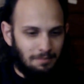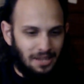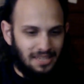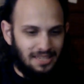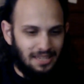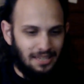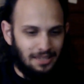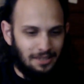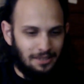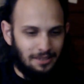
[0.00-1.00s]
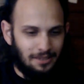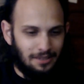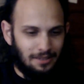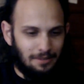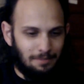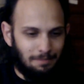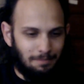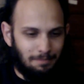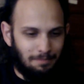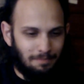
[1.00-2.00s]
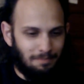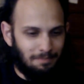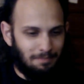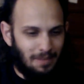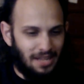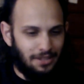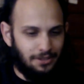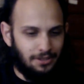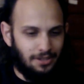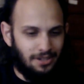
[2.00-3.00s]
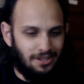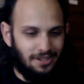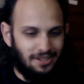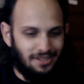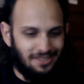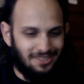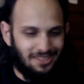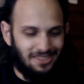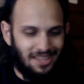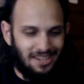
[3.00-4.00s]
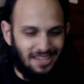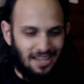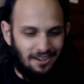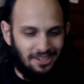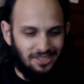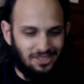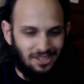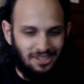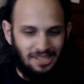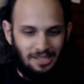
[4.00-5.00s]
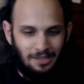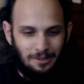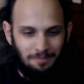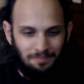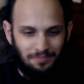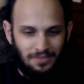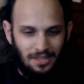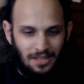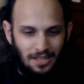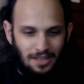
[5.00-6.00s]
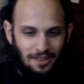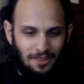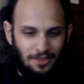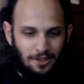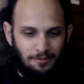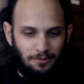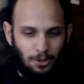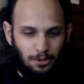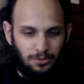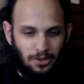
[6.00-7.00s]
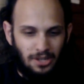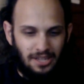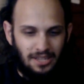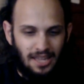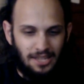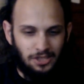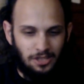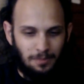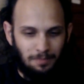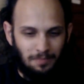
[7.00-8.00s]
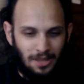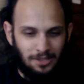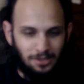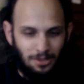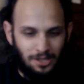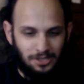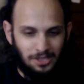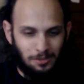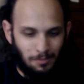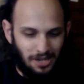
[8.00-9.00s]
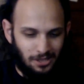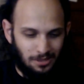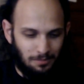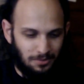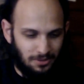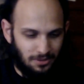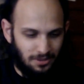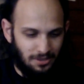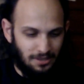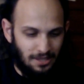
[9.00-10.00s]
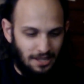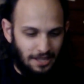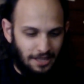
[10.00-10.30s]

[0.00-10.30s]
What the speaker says: My king, Myandar, the Thanagarians are here. Then Volrog has lost his mind completely.